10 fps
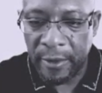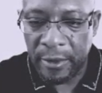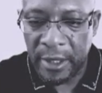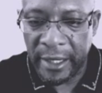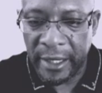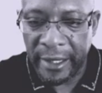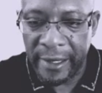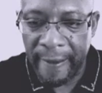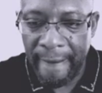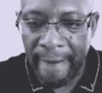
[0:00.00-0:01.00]

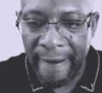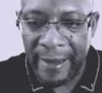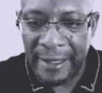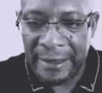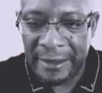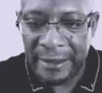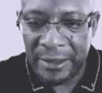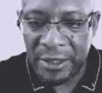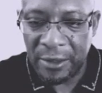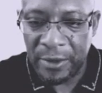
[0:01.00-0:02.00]
okay. And
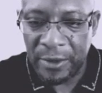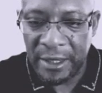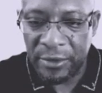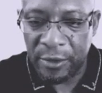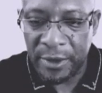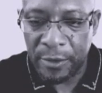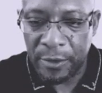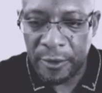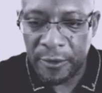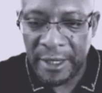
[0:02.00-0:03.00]
shall we? No, we
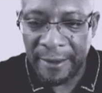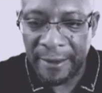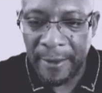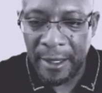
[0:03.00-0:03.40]
don't do that.